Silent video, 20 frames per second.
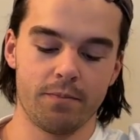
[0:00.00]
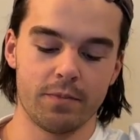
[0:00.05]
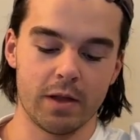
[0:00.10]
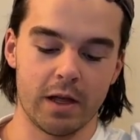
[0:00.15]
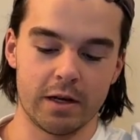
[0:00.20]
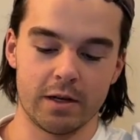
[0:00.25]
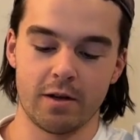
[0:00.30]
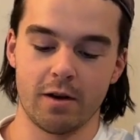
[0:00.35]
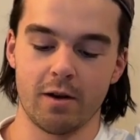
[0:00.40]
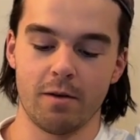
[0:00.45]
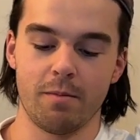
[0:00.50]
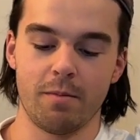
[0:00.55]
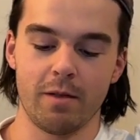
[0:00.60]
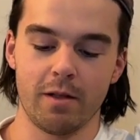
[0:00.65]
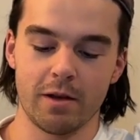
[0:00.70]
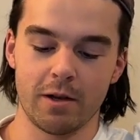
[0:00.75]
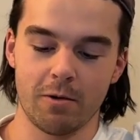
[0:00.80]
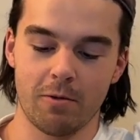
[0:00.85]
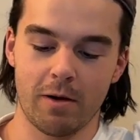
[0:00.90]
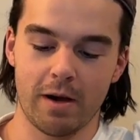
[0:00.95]
And
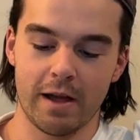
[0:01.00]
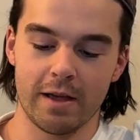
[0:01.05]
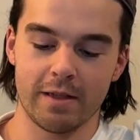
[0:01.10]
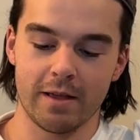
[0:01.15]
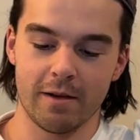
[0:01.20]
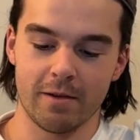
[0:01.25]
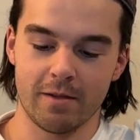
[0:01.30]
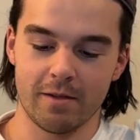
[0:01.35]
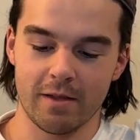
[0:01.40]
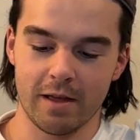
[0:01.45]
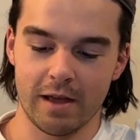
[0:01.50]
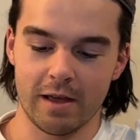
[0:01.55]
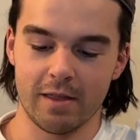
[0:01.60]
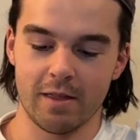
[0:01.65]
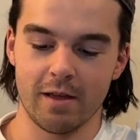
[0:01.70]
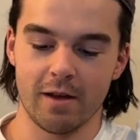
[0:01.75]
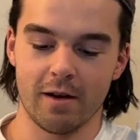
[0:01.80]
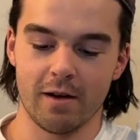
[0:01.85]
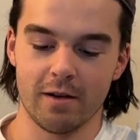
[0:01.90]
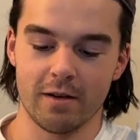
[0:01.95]
durability wise, I'd say
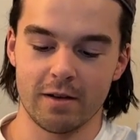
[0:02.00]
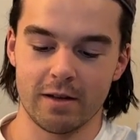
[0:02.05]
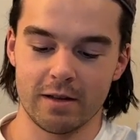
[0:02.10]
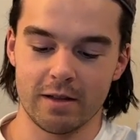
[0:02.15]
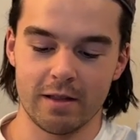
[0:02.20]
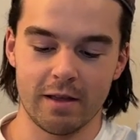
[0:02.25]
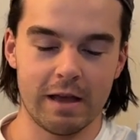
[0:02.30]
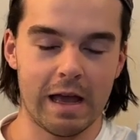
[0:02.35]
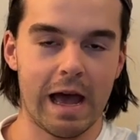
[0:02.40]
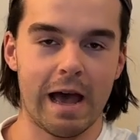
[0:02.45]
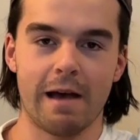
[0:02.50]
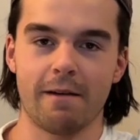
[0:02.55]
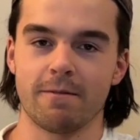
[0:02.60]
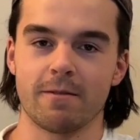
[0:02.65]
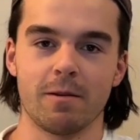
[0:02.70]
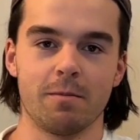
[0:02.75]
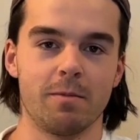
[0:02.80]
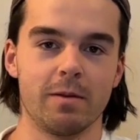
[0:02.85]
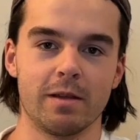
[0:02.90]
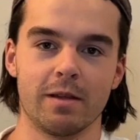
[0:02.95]
they have
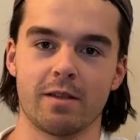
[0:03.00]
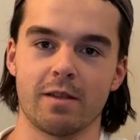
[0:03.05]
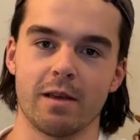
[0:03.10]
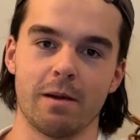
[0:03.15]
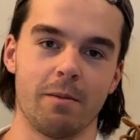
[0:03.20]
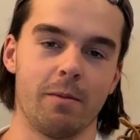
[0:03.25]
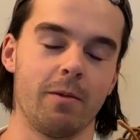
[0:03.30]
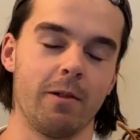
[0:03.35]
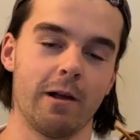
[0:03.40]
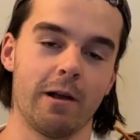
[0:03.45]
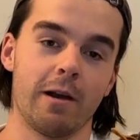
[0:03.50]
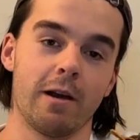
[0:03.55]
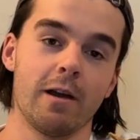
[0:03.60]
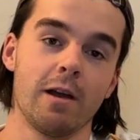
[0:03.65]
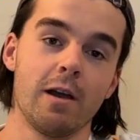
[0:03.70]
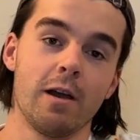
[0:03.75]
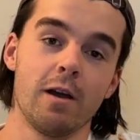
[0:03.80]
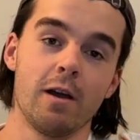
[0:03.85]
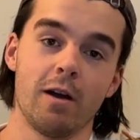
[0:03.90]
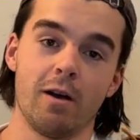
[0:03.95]
to be similar,
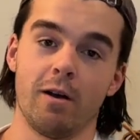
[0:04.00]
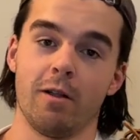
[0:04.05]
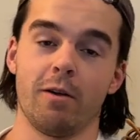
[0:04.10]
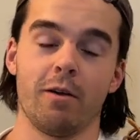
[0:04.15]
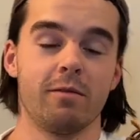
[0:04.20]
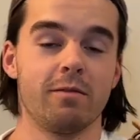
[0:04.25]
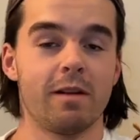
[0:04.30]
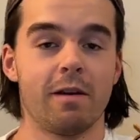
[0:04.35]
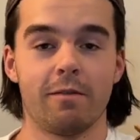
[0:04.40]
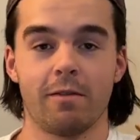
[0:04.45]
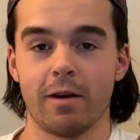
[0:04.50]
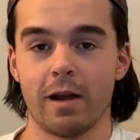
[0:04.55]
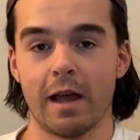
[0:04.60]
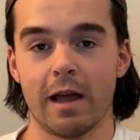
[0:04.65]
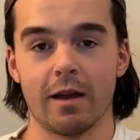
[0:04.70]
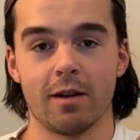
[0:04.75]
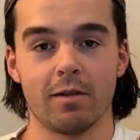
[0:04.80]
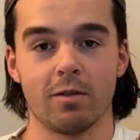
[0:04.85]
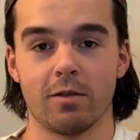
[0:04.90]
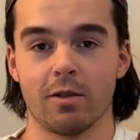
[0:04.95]
although I've never
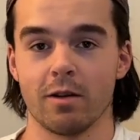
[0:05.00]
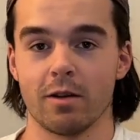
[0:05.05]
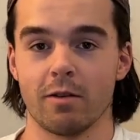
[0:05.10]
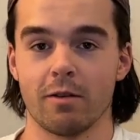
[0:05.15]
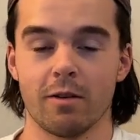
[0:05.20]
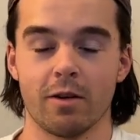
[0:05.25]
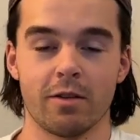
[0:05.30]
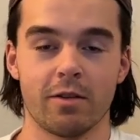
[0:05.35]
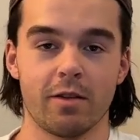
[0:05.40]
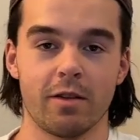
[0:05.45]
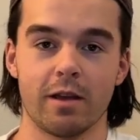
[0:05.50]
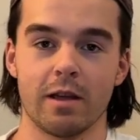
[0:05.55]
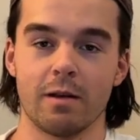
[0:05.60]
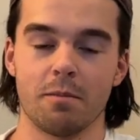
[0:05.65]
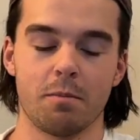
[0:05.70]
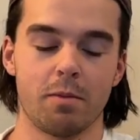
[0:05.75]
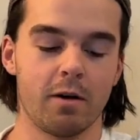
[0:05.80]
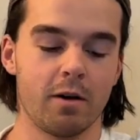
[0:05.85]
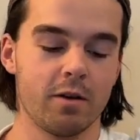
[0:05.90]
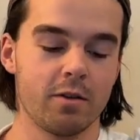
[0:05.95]
handled the Grizzly
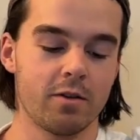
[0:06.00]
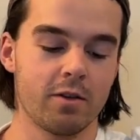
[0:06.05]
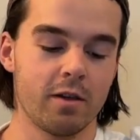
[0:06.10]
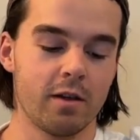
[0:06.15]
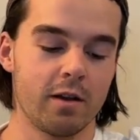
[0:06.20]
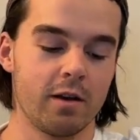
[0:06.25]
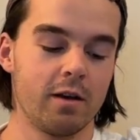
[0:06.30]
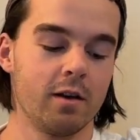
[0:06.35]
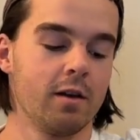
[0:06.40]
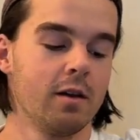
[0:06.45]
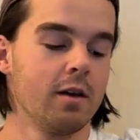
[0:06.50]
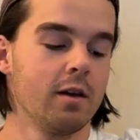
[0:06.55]
in person.